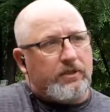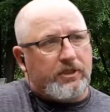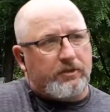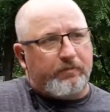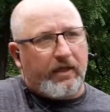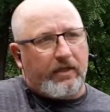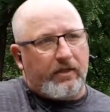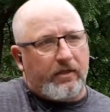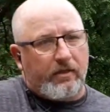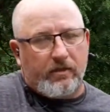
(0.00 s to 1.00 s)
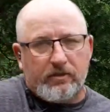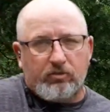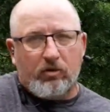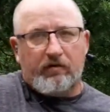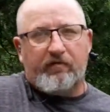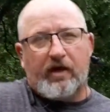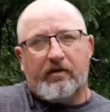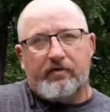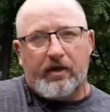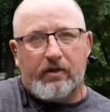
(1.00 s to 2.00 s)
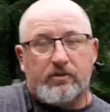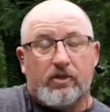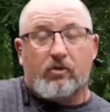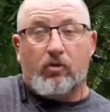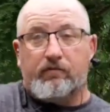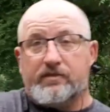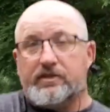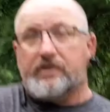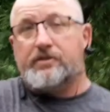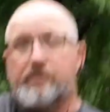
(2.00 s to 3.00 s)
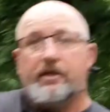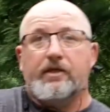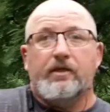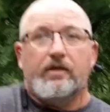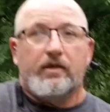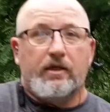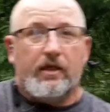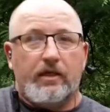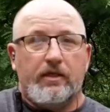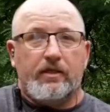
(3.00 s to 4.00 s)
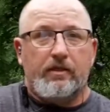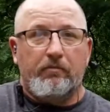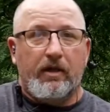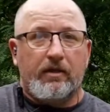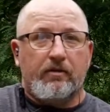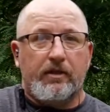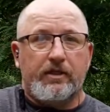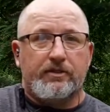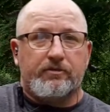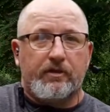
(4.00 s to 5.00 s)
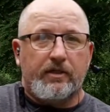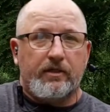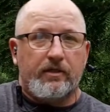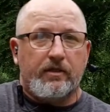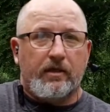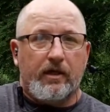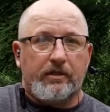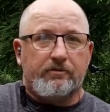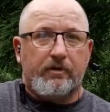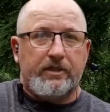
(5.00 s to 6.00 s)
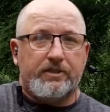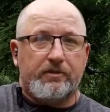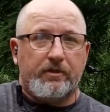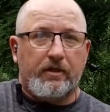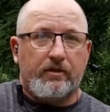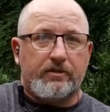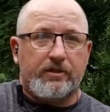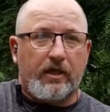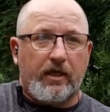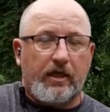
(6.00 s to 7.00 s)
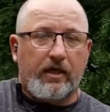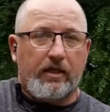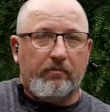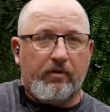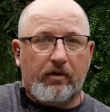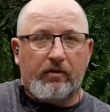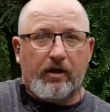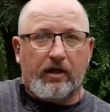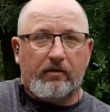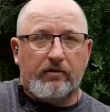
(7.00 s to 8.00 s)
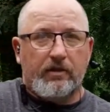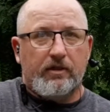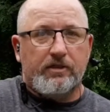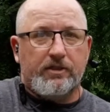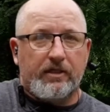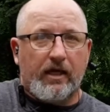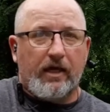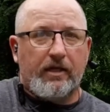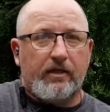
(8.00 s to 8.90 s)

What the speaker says: she spent 25 years, a quarter of a century, in the medical industry as a registered nurse, and it burned her out. She got